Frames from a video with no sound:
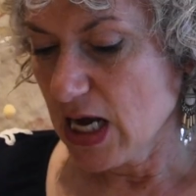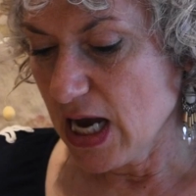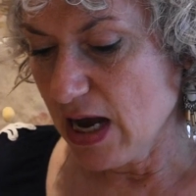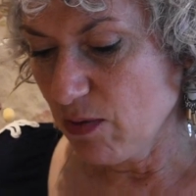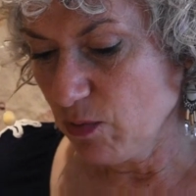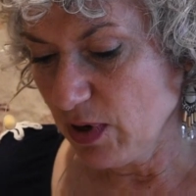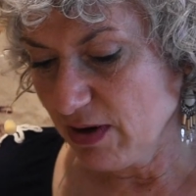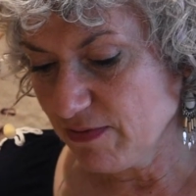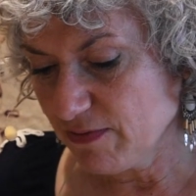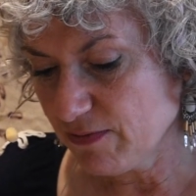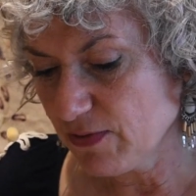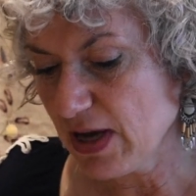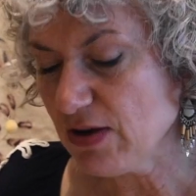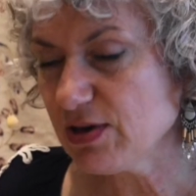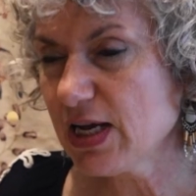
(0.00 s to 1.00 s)
And what I
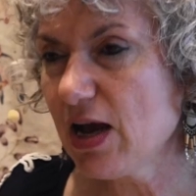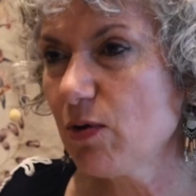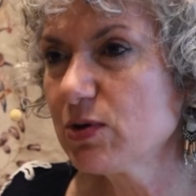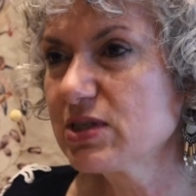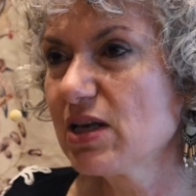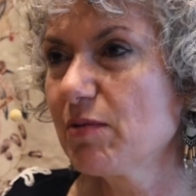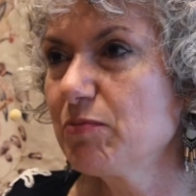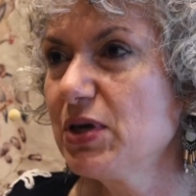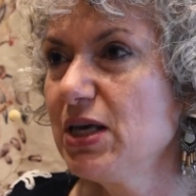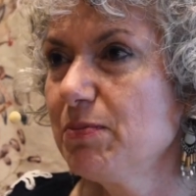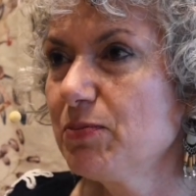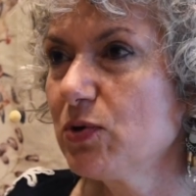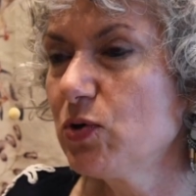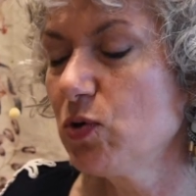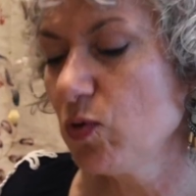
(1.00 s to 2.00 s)
found out was that
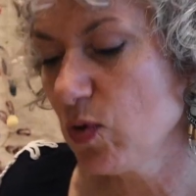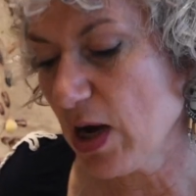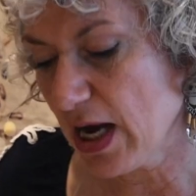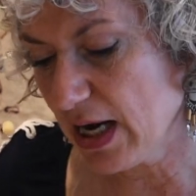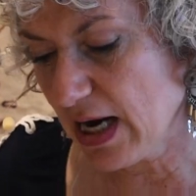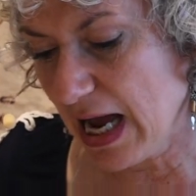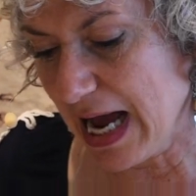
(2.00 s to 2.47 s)
people who had